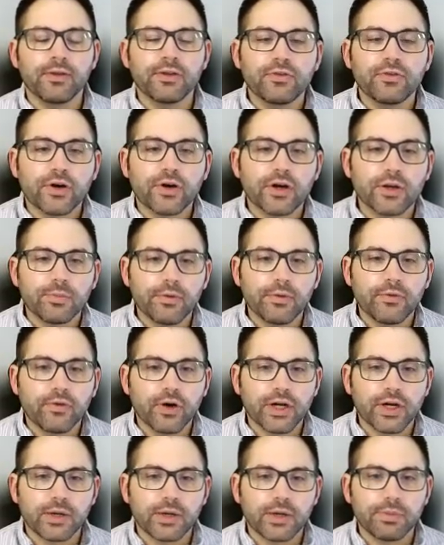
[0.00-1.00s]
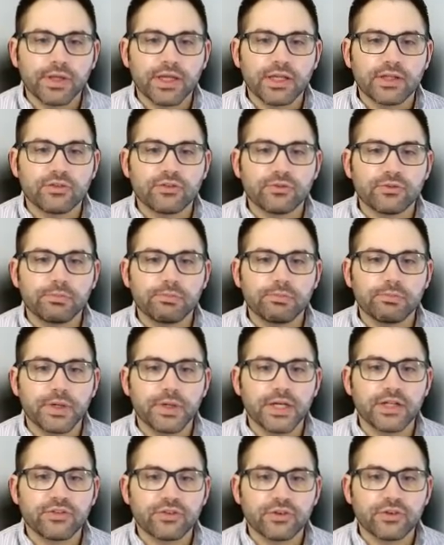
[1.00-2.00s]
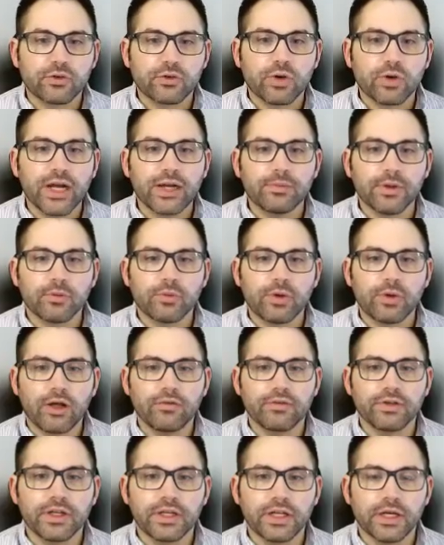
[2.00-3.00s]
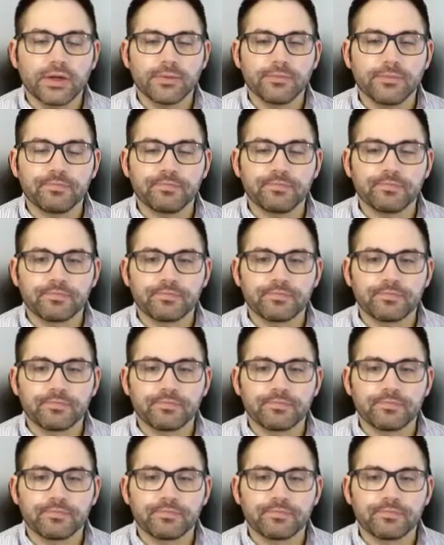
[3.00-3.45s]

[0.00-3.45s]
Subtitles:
You've heard it before in airplanes, but it's incredibly relevant here.